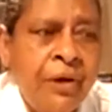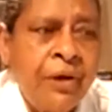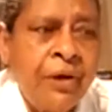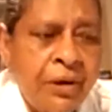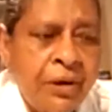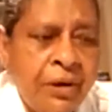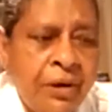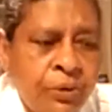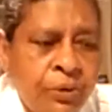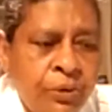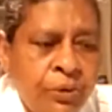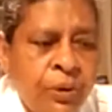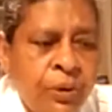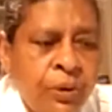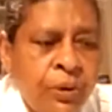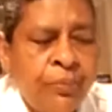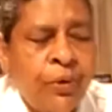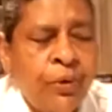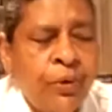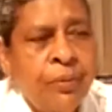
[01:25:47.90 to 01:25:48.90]
no
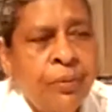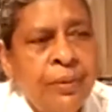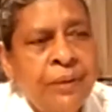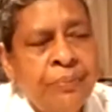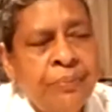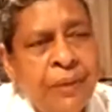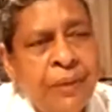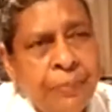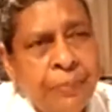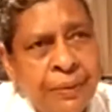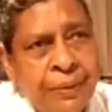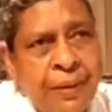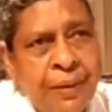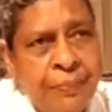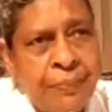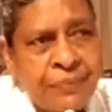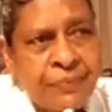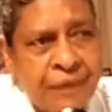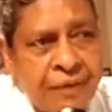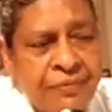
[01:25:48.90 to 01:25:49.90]
employment. People
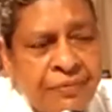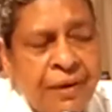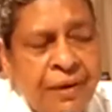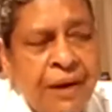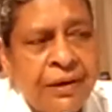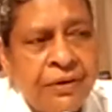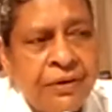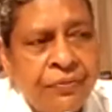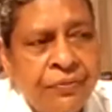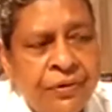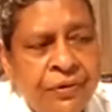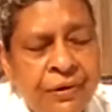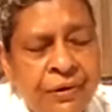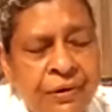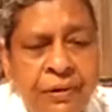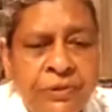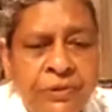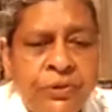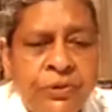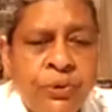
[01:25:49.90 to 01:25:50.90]
themselves are in
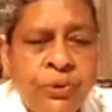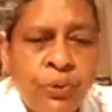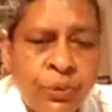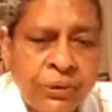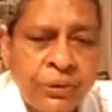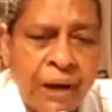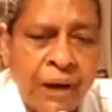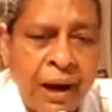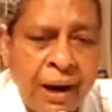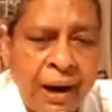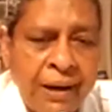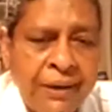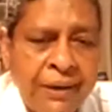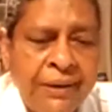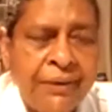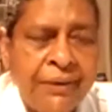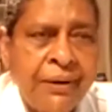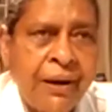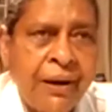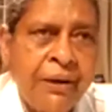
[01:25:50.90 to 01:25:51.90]
difficulty, so no
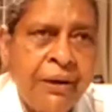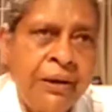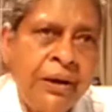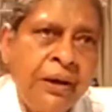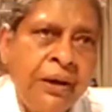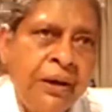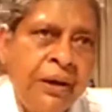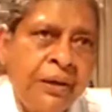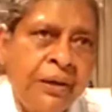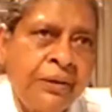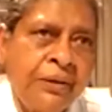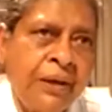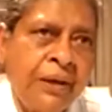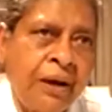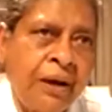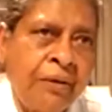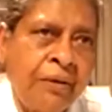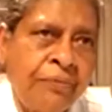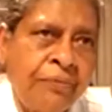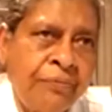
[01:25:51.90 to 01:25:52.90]
dana, and they
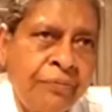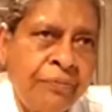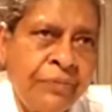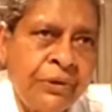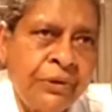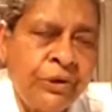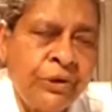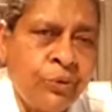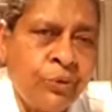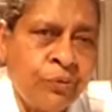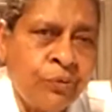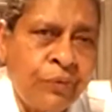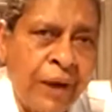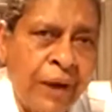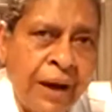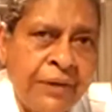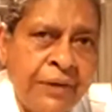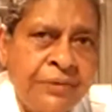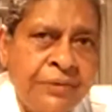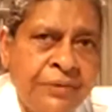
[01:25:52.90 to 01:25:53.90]
are, due to
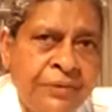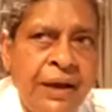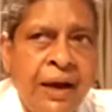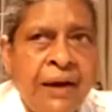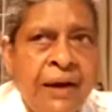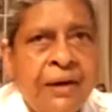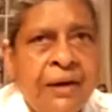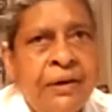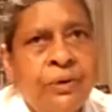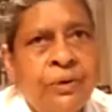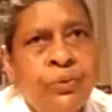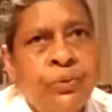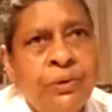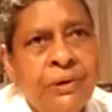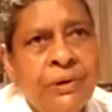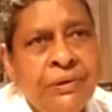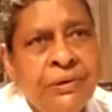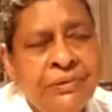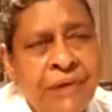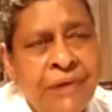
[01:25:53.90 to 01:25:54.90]
floods, their
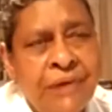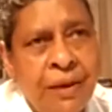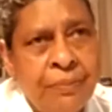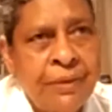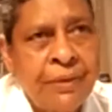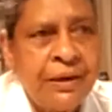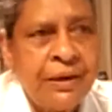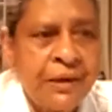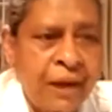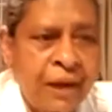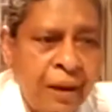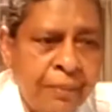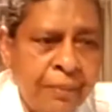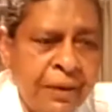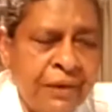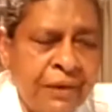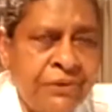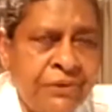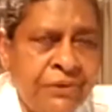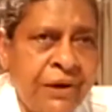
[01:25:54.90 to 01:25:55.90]
kutis have been
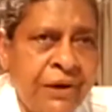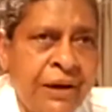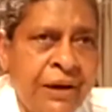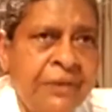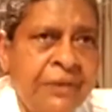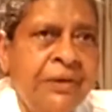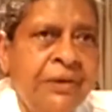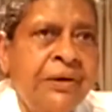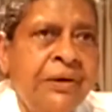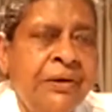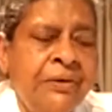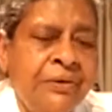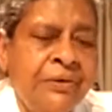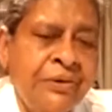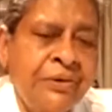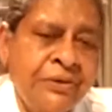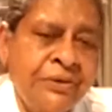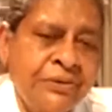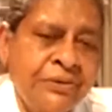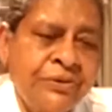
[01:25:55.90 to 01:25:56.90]
damaged, and
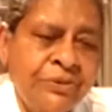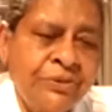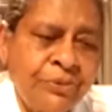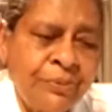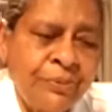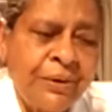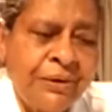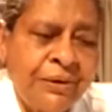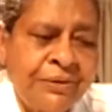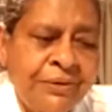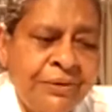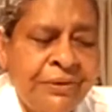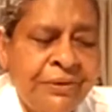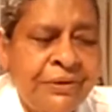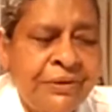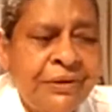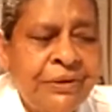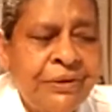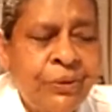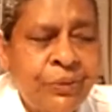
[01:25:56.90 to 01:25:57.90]
so much.
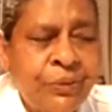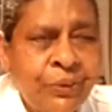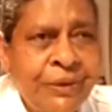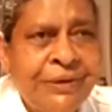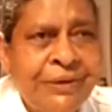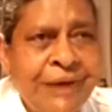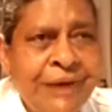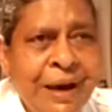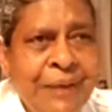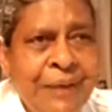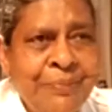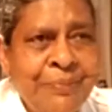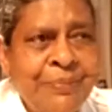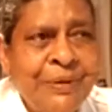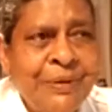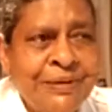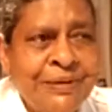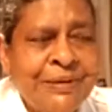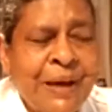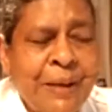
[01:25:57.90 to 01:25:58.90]
This is the only time,
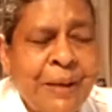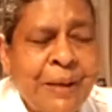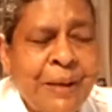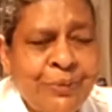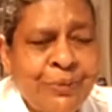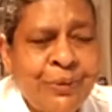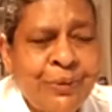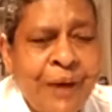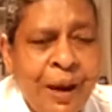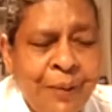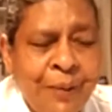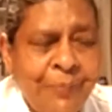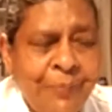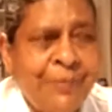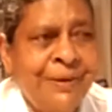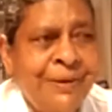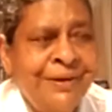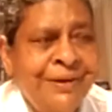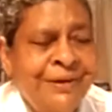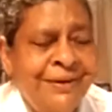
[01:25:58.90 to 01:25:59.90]
best time to help.
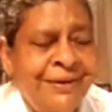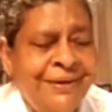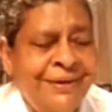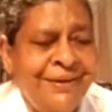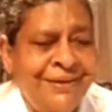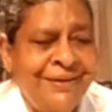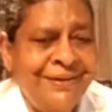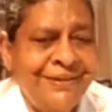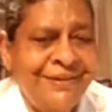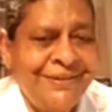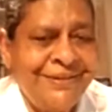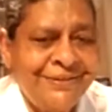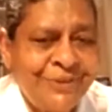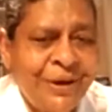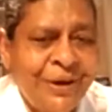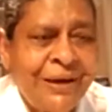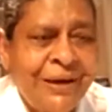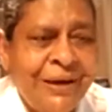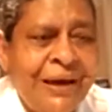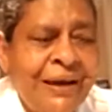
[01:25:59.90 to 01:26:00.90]

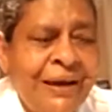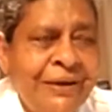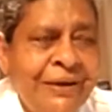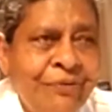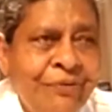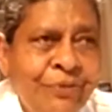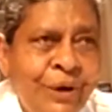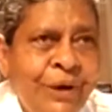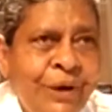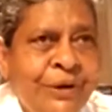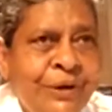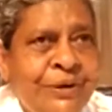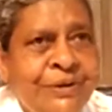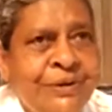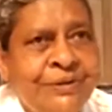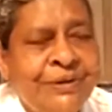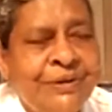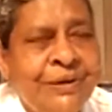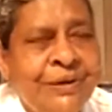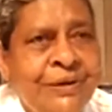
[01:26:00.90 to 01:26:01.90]
So I can, if you are
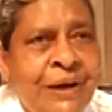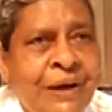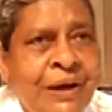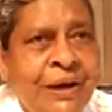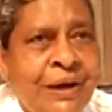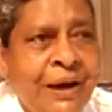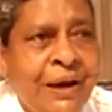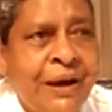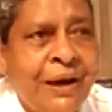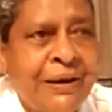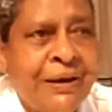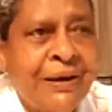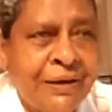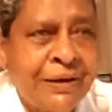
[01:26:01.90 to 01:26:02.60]
interested, I can